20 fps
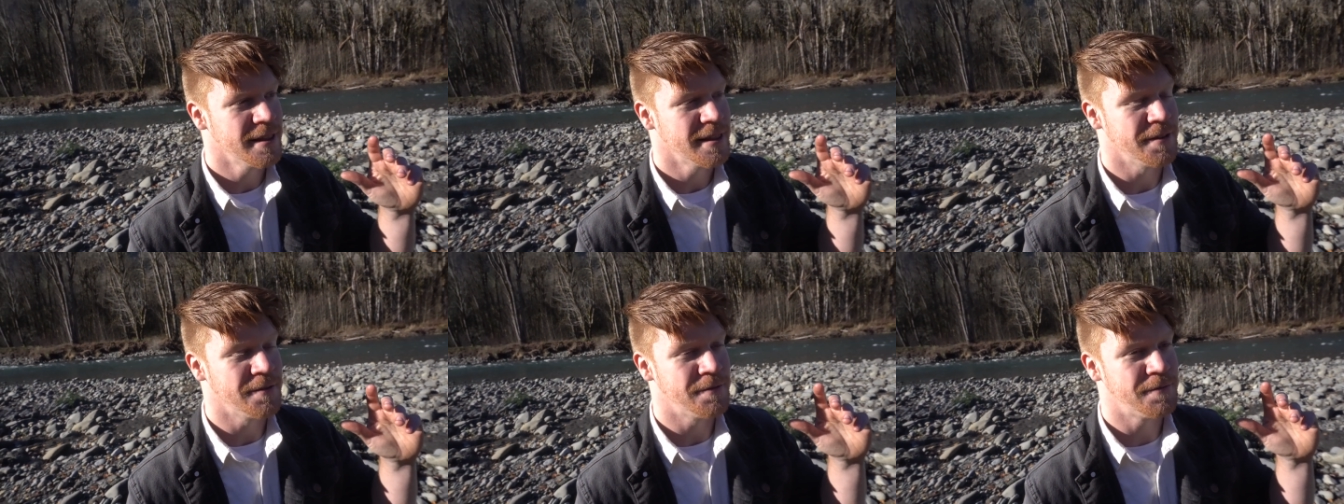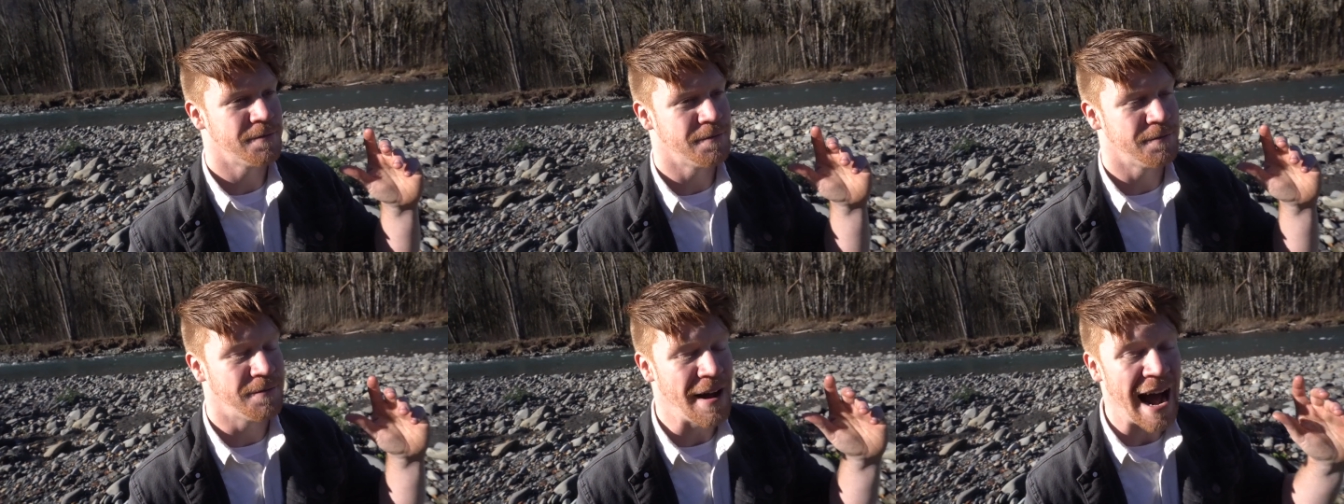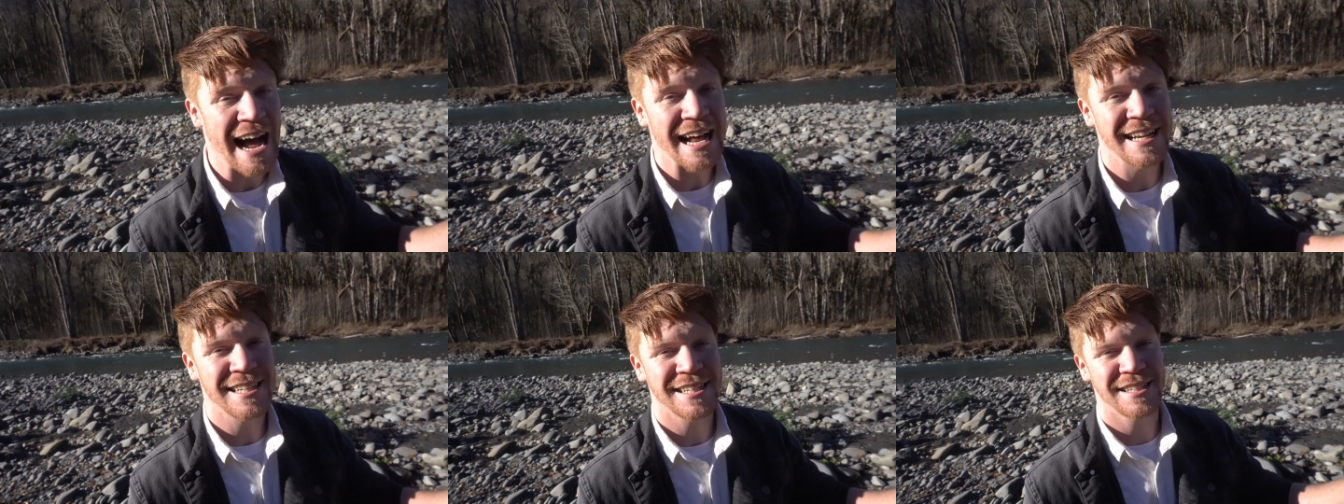the
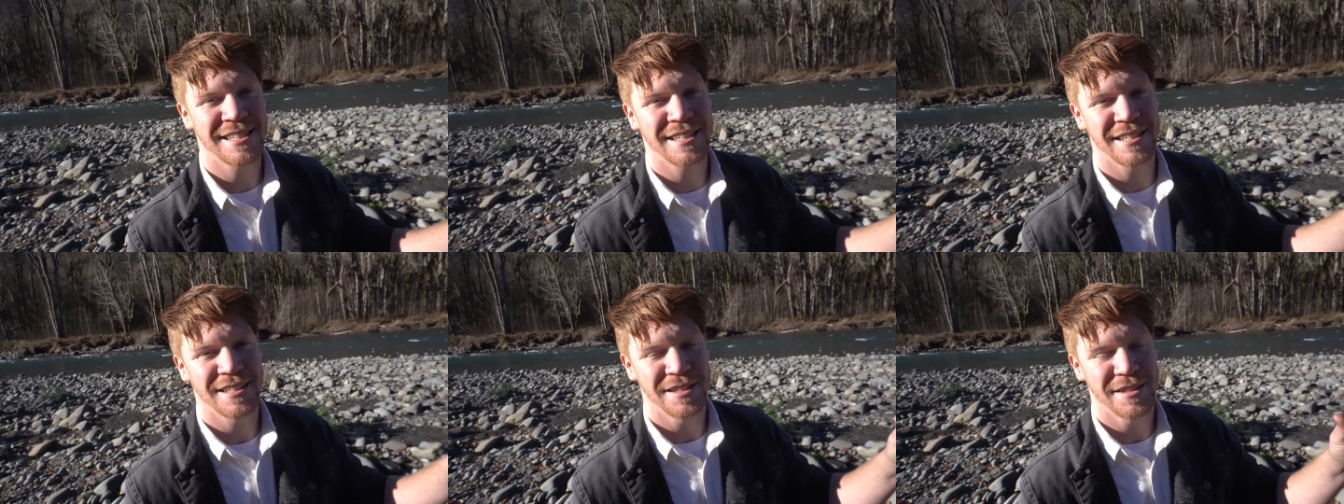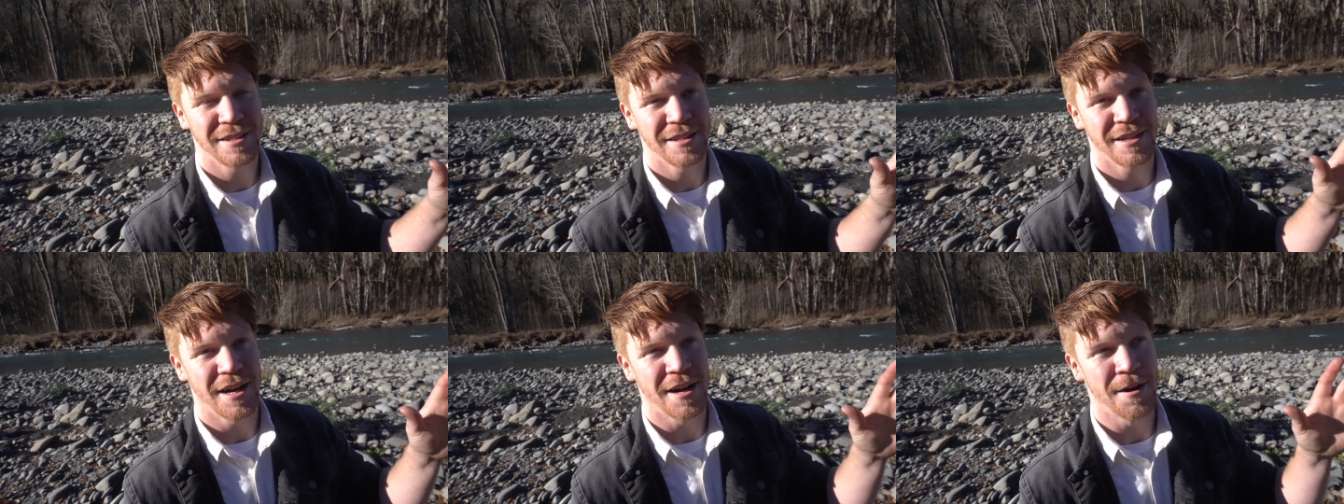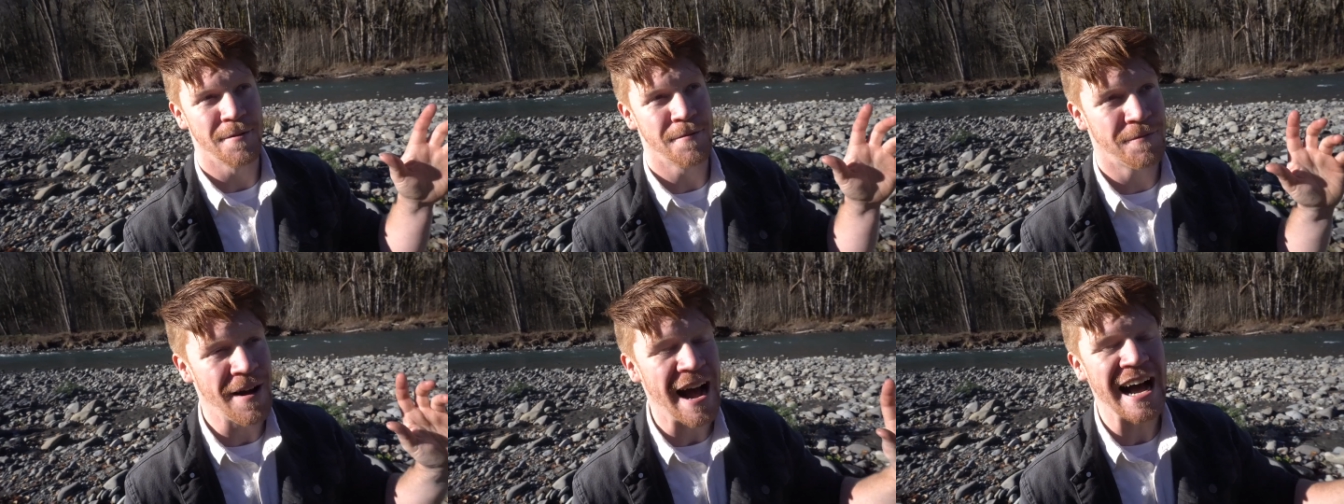vast,
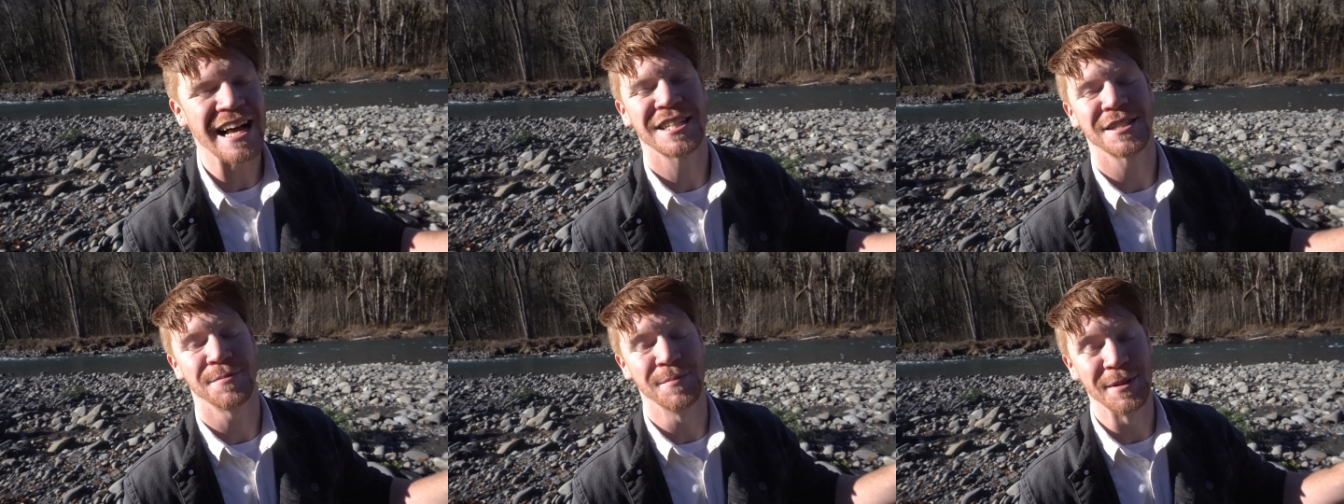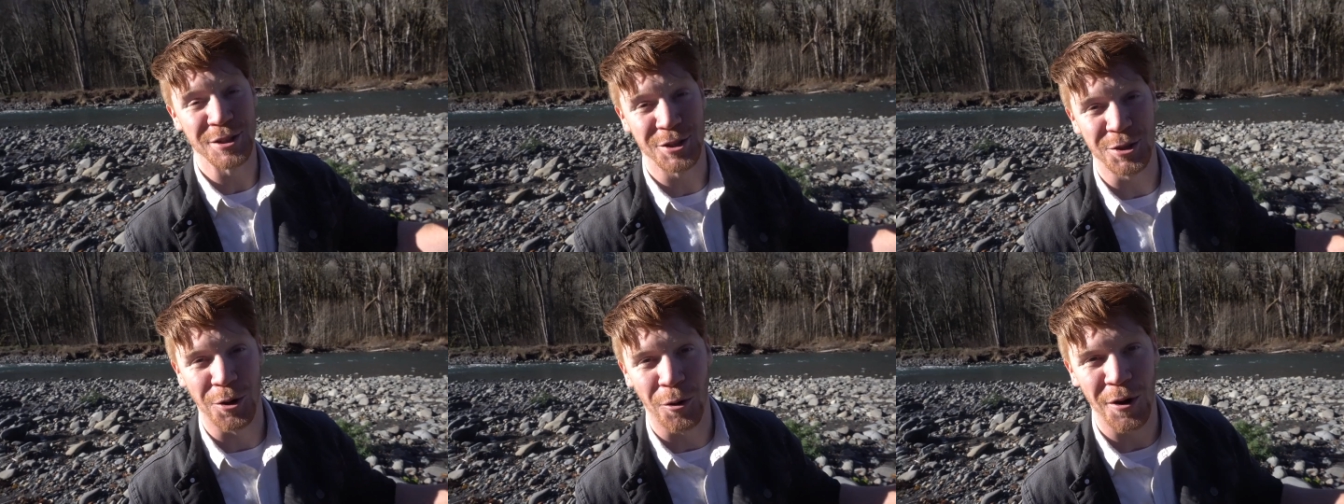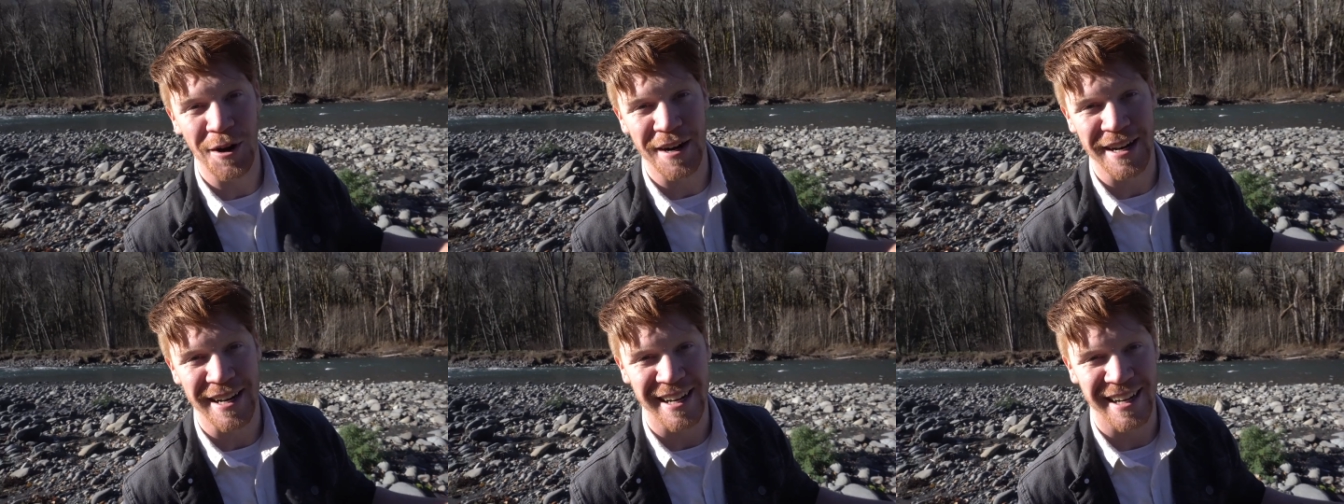a vast
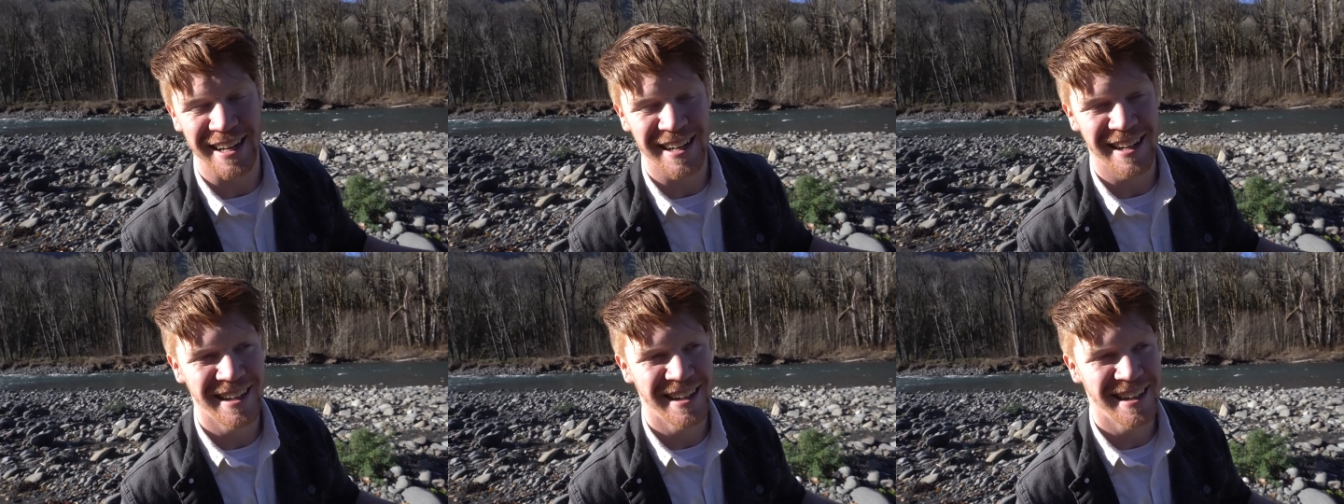majority